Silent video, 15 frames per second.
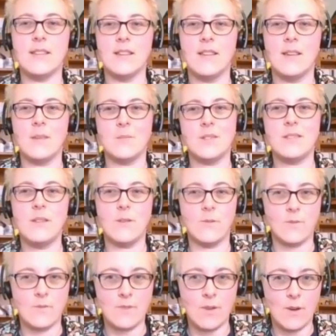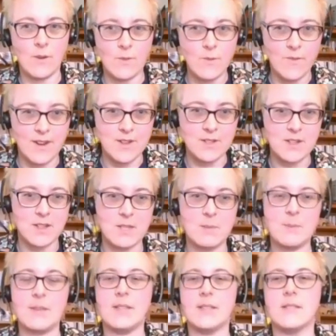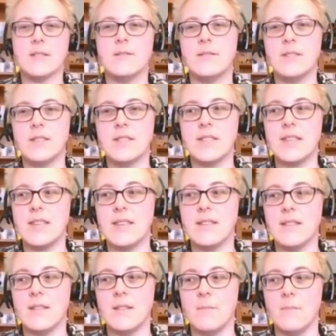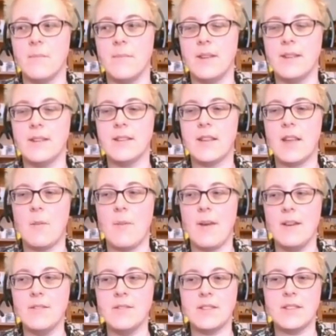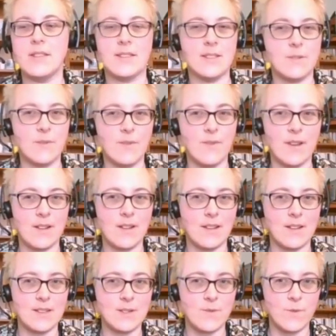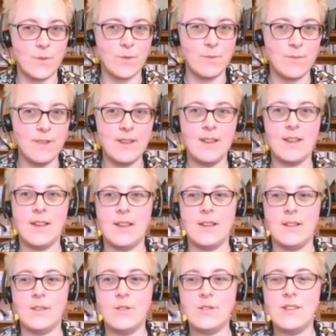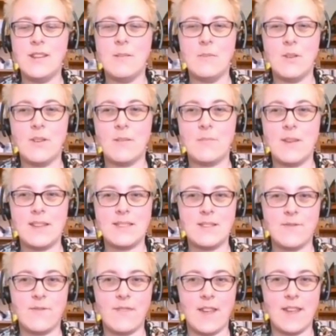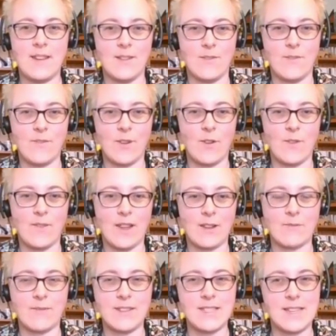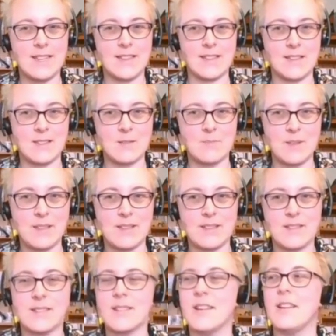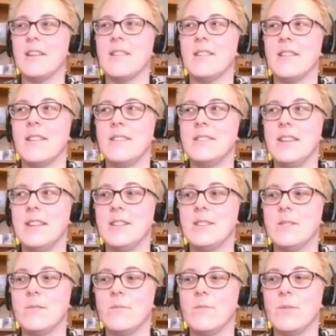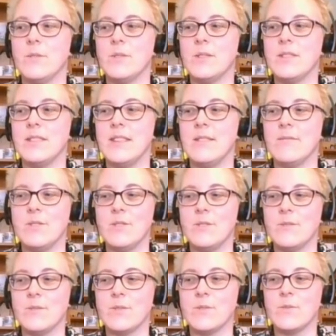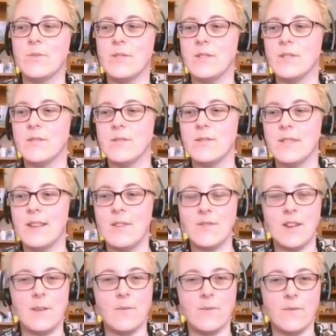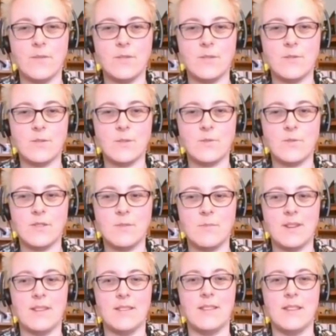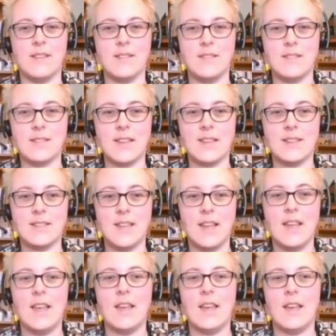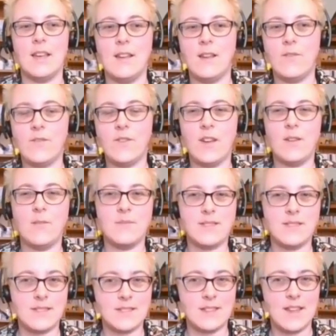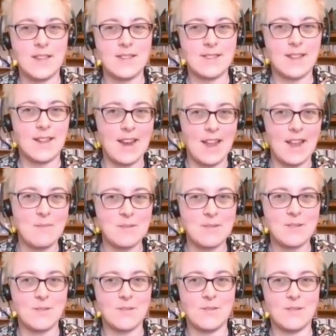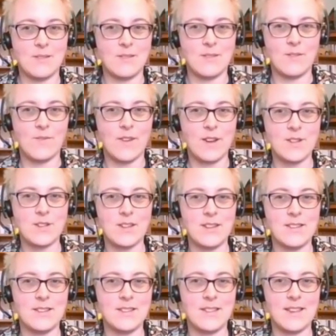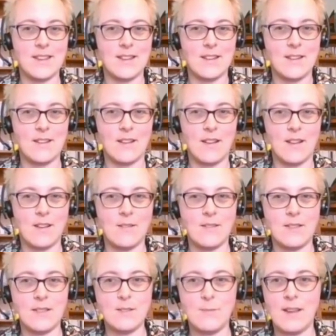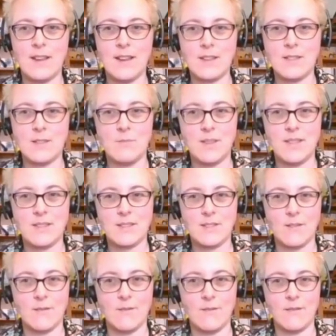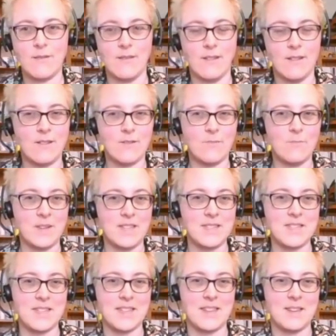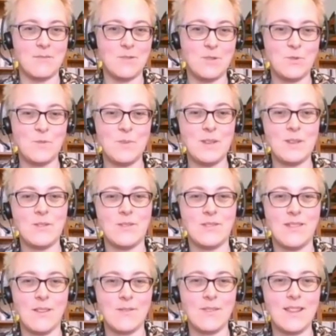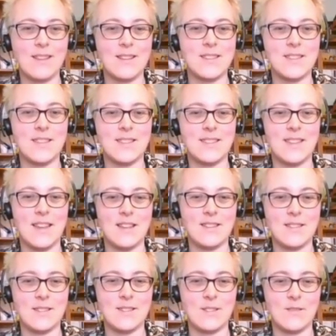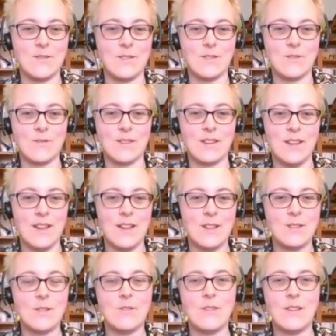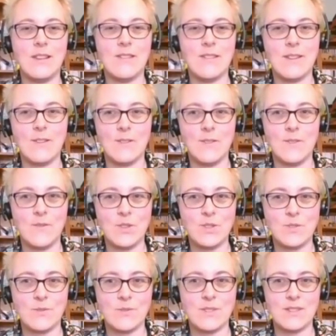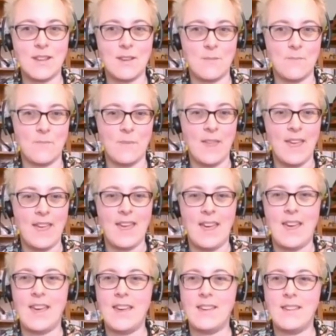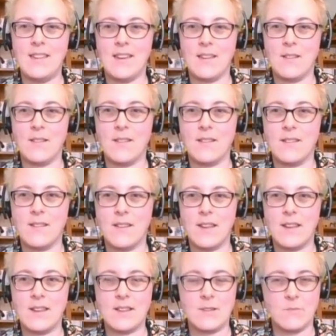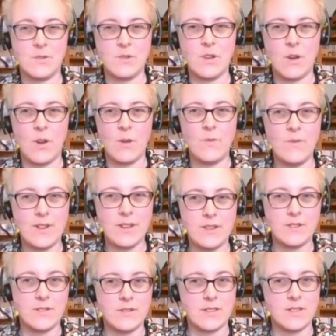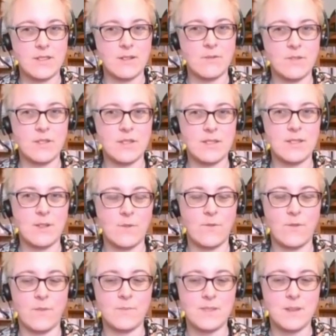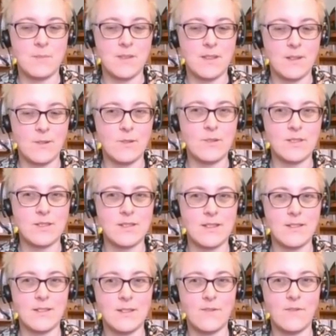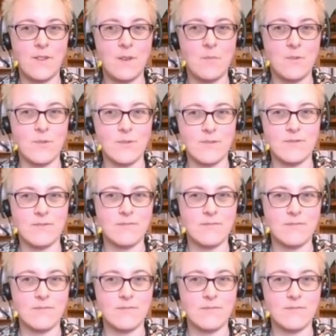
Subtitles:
I mean, it's an old franchise, but it's good to see it come out in this revitalized form. Usually, I'm not a massive fan of like retellings because I tend to want to see original stories or leave time for original stories. But I think in this case, enough time has elapsed on the franchise that this might actually be its own beast, which would be good. I would like to see it stand as its own story. Totally agree on the visuals. Yeah, and it would hopefully should distinguish itself from some of the Lucas style ephemeral,